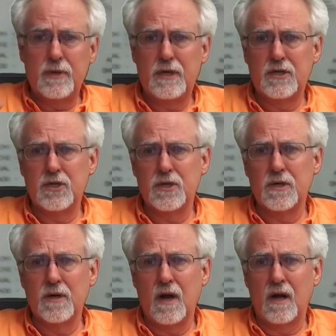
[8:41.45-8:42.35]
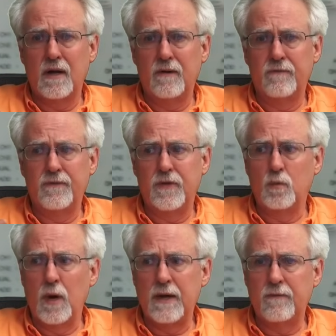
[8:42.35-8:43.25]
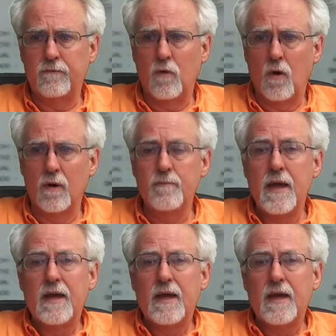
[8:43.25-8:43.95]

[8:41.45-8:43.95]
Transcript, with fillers: picture of the waveform.